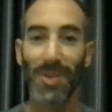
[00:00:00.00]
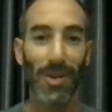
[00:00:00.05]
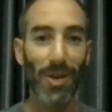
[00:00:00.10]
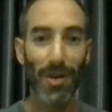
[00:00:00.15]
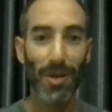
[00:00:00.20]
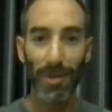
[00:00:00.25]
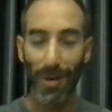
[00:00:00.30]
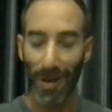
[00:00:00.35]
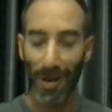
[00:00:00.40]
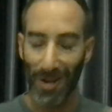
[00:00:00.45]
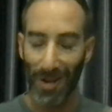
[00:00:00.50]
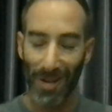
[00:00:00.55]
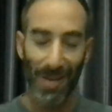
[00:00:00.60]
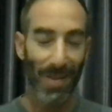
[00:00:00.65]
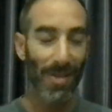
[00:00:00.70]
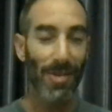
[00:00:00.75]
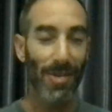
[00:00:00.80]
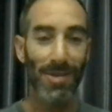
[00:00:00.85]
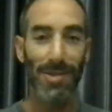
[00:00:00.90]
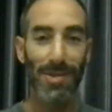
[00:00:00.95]
know,
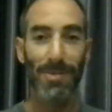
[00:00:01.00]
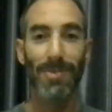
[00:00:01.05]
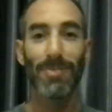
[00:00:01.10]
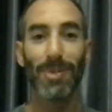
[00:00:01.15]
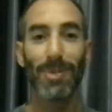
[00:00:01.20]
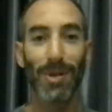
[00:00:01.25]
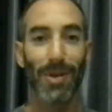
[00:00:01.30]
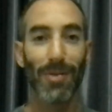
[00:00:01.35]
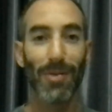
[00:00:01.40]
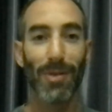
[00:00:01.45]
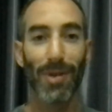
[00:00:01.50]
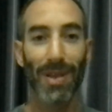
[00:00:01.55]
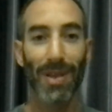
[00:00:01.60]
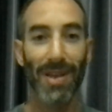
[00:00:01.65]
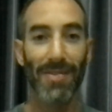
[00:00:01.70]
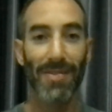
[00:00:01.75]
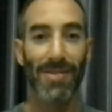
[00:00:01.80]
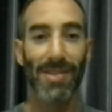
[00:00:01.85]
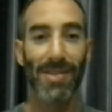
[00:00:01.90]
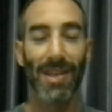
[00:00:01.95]
all those beautiful
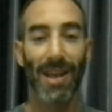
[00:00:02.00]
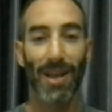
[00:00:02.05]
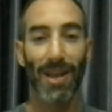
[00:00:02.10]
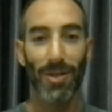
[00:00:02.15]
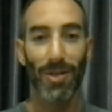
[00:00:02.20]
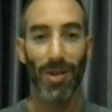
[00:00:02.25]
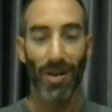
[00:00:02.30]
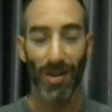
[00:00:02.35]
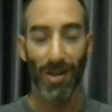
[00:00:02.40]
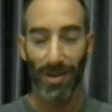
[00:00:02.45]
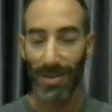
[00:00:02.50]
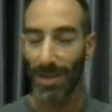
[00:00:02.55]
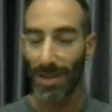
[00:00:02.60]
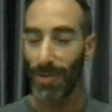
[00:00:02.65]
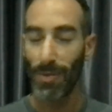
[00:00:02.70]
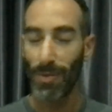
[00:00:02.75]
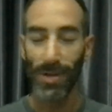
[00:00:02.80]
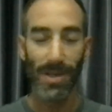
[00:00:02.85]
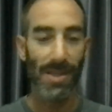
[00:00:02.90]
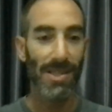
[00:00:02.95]
gifts that I got
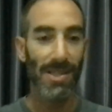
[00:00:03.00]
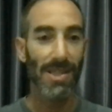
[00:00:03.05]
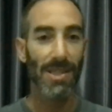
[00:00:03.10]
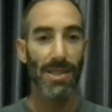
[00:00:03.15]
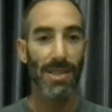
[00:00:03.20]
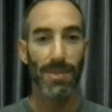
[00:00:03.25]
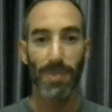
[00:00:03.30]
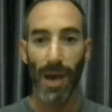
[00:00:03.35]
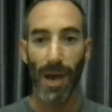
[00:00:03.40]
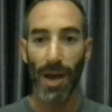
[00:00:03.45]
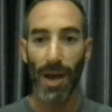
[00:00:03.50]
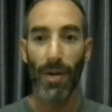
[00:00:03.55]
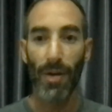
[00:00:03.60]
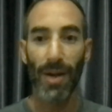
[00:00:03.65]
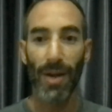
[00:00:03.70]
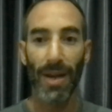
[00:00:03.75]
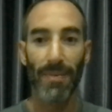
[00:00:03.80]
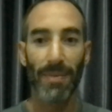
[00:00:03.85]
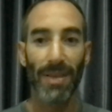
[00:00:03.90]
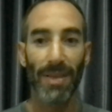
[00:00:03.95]
and what it's
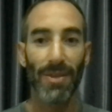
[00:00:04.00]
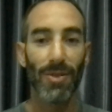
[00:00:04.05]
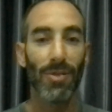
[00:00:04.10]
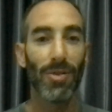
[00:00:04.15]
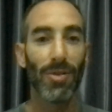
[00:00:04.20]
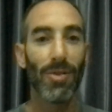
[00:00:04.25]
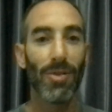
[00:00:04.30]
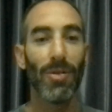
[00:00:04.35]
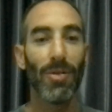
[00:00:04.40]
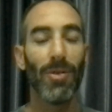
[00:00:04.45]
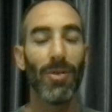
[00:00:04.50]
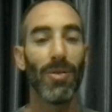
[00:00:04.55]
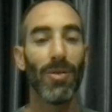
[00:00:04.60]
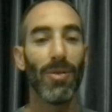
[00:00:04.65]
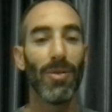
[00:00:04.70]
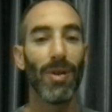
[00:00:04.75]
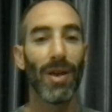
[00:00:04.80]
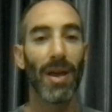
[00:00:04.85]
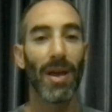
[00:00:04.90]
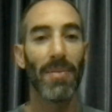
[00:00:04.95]
inspiring me to do,
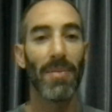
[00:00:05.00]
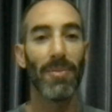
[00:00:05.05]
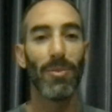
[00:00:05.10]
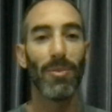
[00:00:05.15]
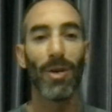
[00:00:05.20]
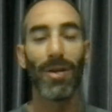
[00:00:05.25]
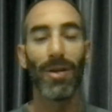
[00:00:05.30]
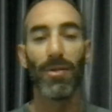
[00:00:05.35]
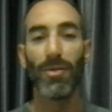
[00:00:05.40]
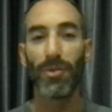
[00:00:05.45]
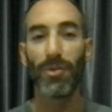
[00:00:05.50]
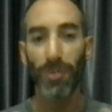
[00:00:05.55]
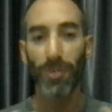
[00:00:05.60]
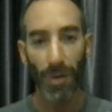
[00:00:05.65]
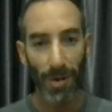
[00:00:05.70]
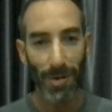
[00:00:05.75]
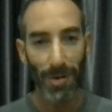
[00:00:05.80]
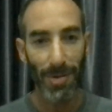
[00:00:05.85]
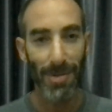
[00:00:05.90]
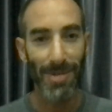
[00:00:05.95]
what I want to
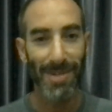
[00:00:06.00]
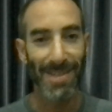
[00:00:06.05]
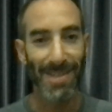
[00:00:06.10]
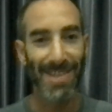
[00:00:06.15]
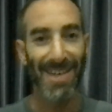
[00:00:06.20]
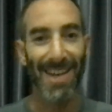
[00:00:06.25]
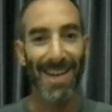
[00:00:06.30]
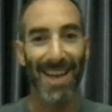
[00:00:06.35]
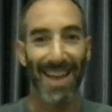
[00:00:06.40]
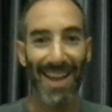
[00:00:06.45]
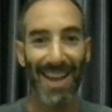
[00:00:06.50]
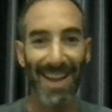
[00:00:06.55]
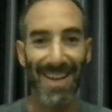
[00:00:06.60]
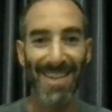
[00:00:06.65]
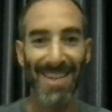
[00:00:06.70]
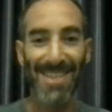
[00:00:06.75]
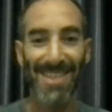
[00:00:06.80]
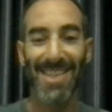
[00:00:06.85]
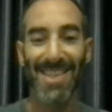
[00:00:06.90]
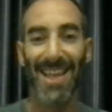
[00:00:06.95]
focus
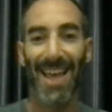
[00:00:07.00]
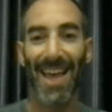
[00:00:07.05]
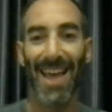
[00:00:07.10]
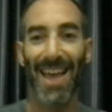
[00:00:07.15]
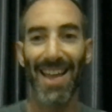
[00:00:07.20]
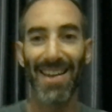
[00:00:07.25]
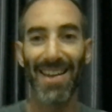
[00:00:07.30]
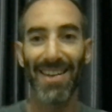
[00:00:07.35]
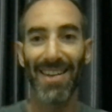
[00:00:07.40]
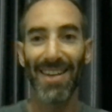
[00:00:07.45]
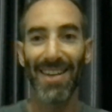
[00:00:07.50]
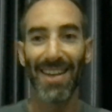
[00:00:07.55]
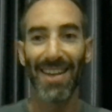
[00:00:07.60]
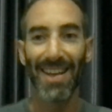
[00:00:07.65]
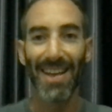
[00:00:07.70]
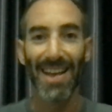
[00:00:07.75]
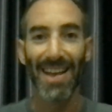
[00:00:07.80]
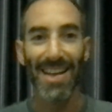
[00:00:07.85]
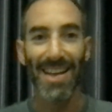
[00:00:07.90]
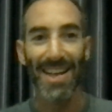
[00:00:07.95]
next, and
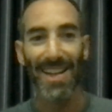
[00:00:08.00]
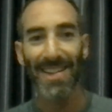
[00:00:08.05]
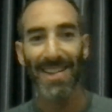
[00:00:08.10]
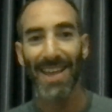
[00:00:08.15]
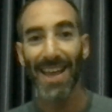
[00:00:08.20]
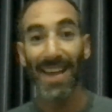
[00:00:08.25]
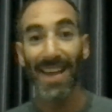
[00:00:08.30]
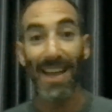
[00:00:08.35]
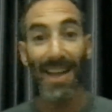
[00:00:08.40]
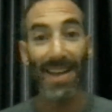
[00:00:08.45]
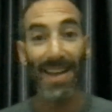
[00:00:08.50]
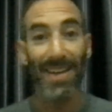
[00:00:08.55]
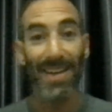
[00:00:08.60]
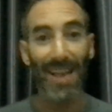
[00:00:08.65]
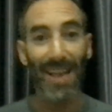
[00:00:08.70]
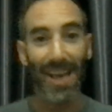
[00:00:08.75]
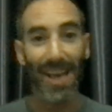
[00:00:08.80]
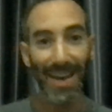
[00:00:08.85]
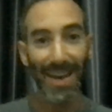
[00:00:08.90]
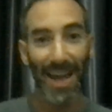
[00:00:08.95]

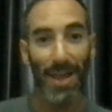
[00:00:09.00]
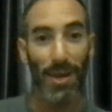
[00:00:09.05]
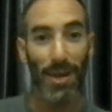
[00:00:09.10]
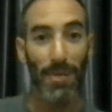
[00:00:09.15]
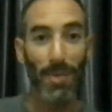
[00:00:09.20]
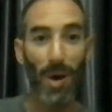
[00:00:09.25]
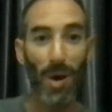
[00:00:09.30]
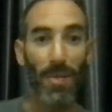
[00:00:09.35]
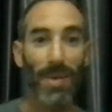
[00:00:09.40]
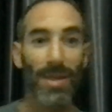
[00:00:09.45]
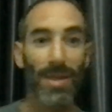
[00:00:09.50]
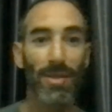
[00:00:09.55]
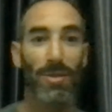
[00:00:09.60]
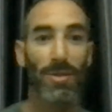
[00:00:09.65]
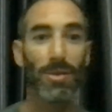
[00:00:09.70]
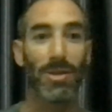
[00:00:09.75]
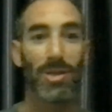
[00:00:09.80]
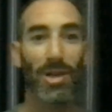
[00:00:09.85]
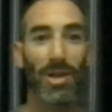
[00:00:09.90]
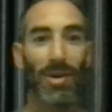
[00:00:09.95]
taking another moment
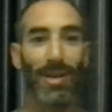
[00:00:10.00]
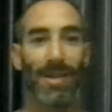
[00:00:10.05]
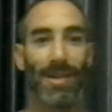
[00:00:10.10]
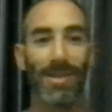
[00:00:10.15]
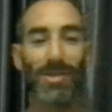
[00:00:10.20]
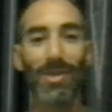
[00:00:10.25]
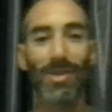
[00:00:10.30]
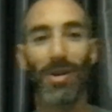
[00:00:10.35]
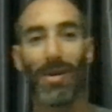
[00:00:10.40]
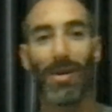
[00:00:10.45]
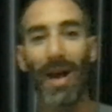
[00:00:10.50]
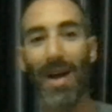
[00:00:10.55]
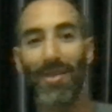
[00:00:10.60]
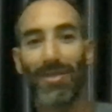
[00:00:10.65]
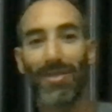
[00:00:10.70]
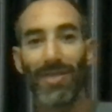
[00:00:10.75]
to journal. So I